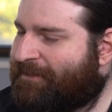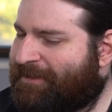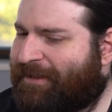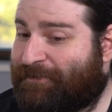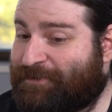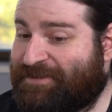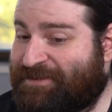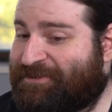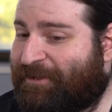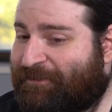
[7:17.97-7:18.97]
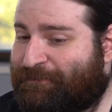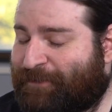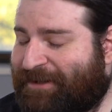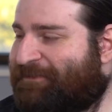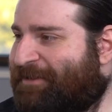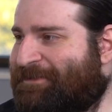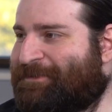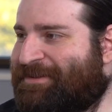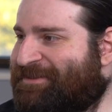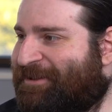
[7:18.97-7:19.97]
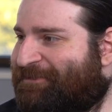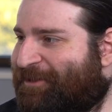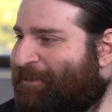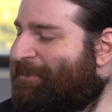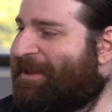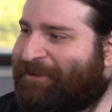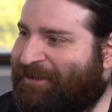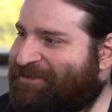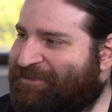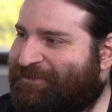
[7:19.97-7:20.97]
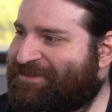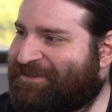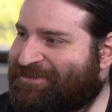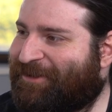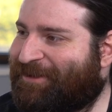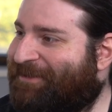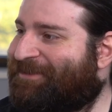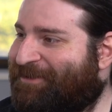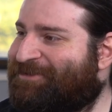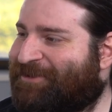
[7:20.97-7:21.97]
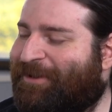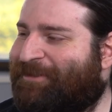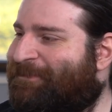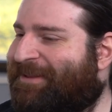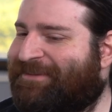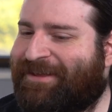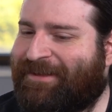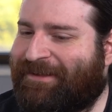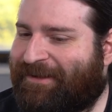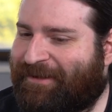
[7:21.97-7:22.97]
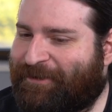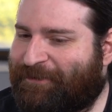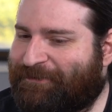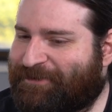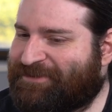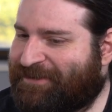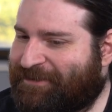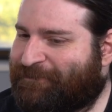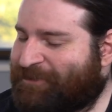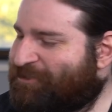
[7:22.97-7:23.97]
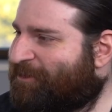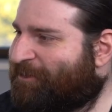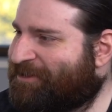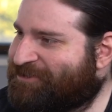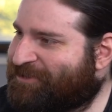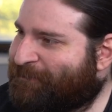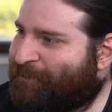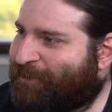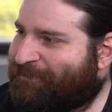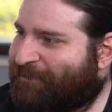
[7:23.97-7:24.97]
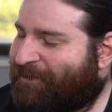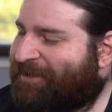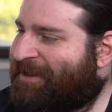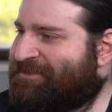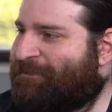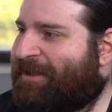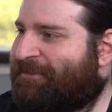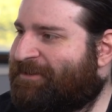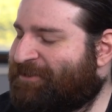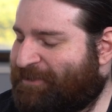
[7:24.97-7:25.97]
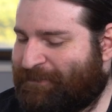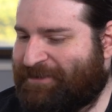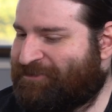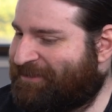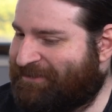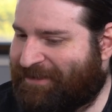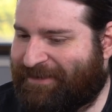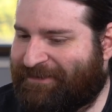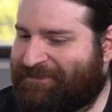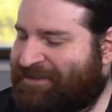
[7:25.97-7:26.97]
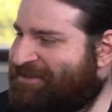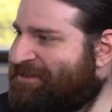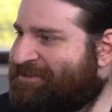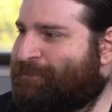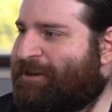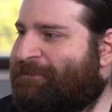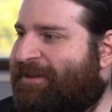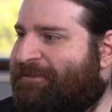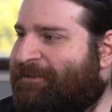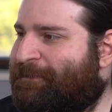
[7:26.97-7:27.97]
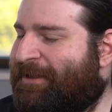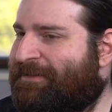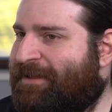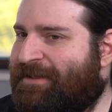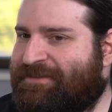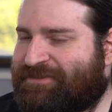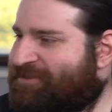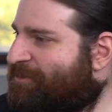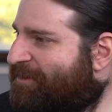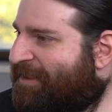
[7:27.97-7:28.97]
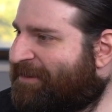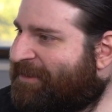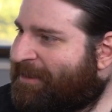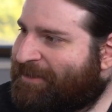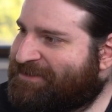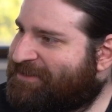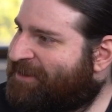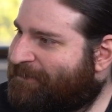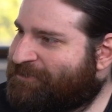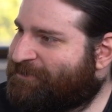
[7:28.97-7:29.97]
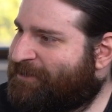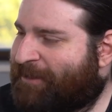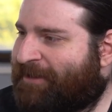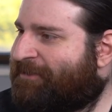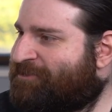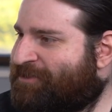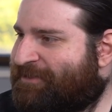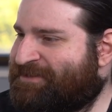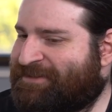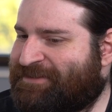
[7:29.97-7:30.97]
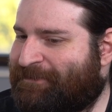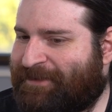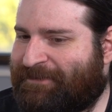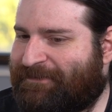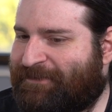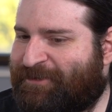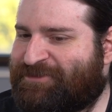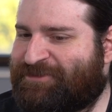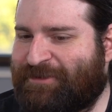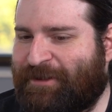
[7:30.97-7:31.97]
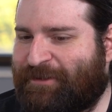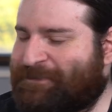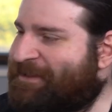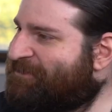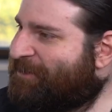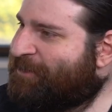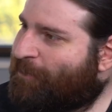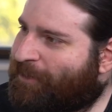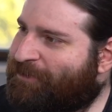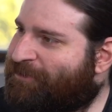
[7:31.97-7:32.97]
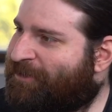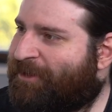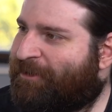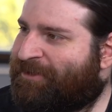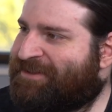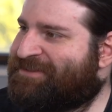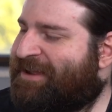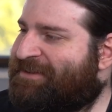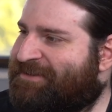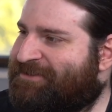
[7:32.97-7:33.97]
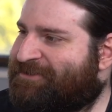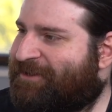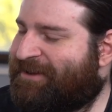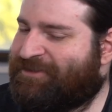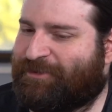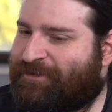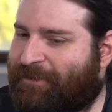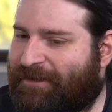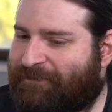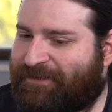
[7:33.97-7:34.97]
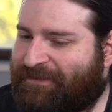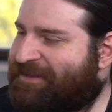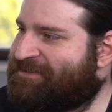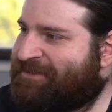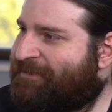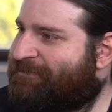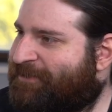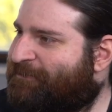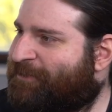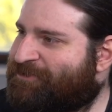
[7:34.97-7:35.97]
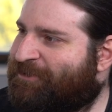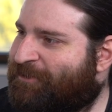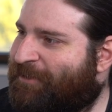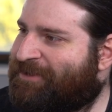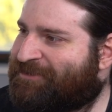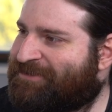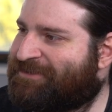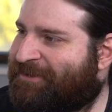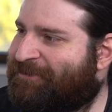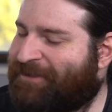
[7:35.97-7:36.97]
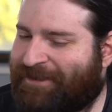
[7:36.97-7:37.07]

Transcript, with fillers: Yeah, I've used DSolve plenty of times myself. You know, my background is in physics, so I've had to ah. use it quite a bit. And I know you're saying differential equations are important for all kinds of modeling. So you mentioned uh, disease spread modeling, but it's also in economics and chemistry, biology, physics. I mean, there's there's basically nowhere you can go in the sciences or any sort of modeling that doesn't have differential equations. So